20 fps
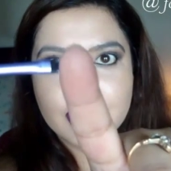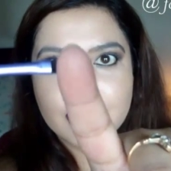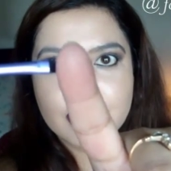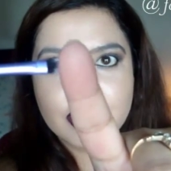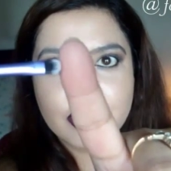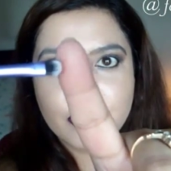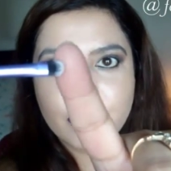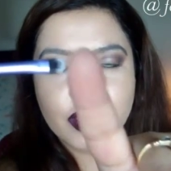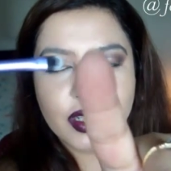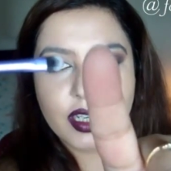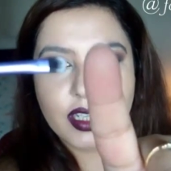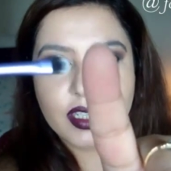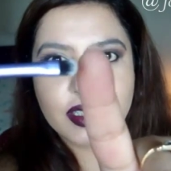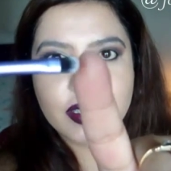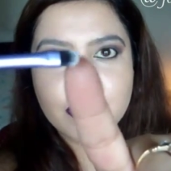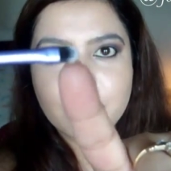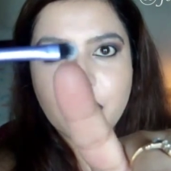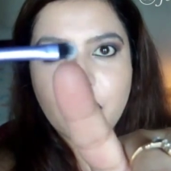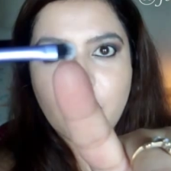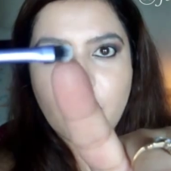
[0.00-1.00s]
It's a really
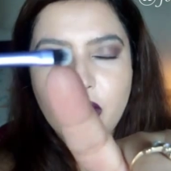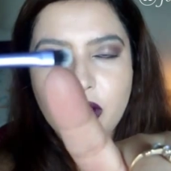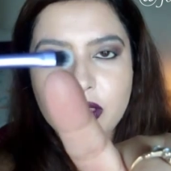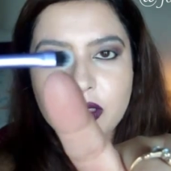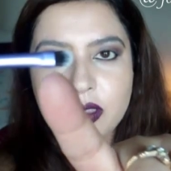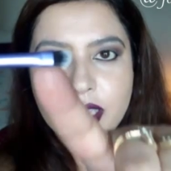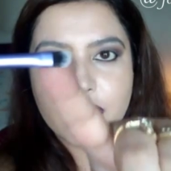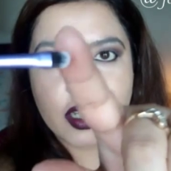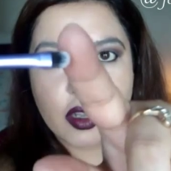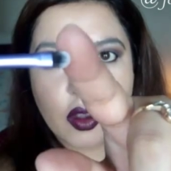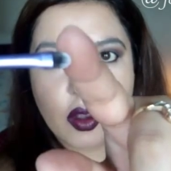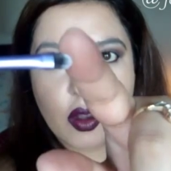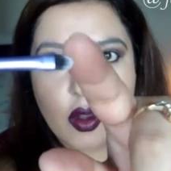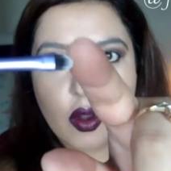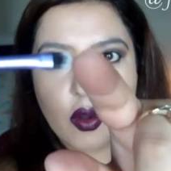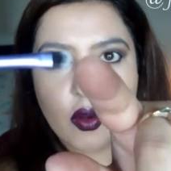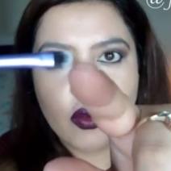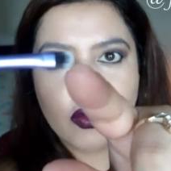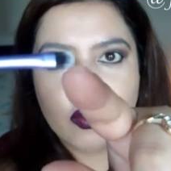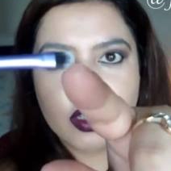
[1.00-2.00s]
small, like
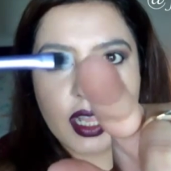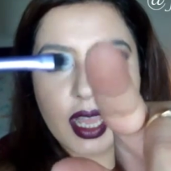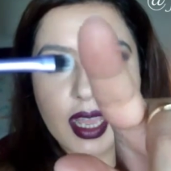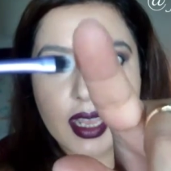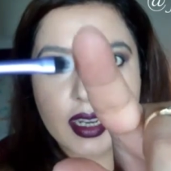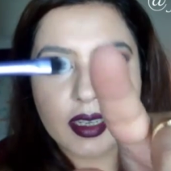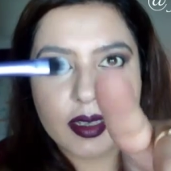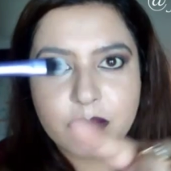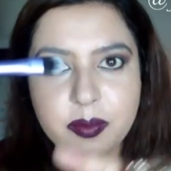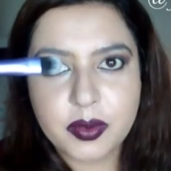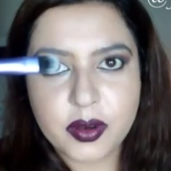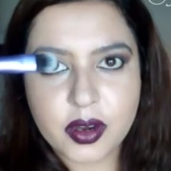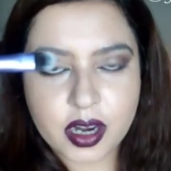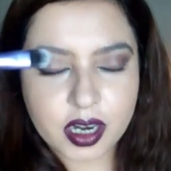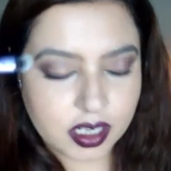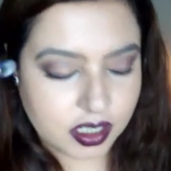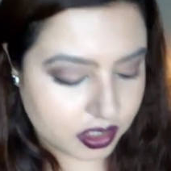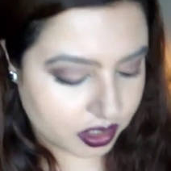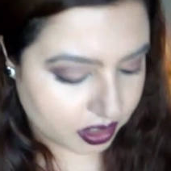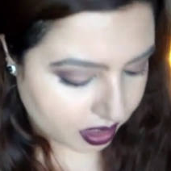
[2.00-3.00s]
oval headed
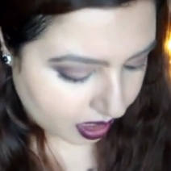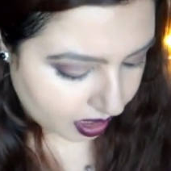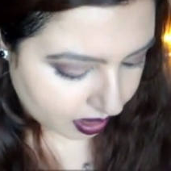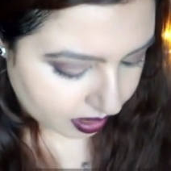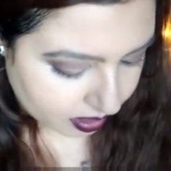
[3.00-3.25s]
brush.